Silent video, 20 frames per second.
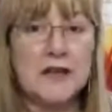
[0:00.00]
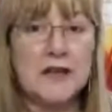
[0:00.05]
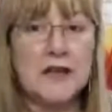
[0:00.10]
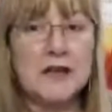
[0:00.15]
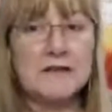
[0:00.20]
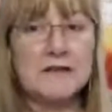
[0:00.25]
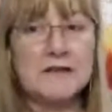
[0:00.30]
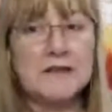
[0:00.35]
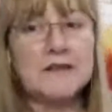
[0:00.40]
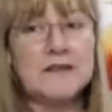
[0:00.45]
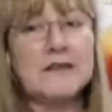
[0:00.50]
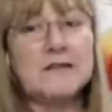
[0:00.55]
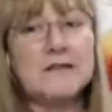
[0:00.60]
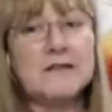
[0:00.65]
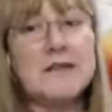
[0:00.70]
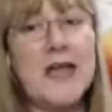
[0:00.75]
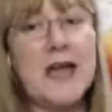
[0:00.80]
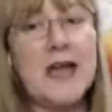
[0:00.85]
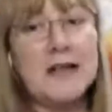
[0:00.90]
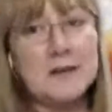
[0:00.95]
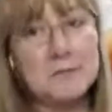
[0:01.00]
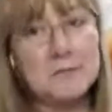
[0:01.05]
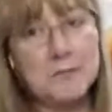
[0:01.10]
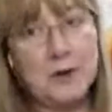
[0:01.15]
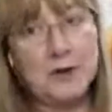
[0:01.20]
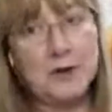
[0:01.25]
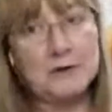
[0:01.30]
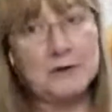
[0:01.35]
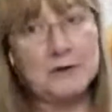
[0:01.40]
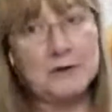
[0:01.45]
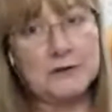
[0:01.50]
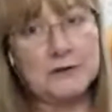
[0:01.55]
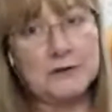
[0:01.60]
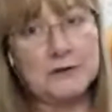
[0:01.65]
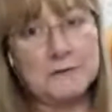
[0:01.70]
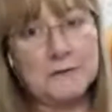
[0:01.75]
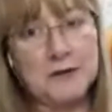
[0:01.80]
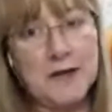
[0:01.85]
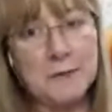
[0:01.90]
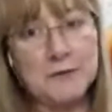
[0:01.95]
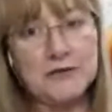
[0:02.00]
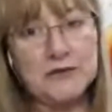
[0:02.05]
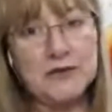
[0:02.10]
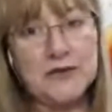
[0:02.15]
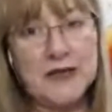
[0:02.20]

So that's an added bonus for coming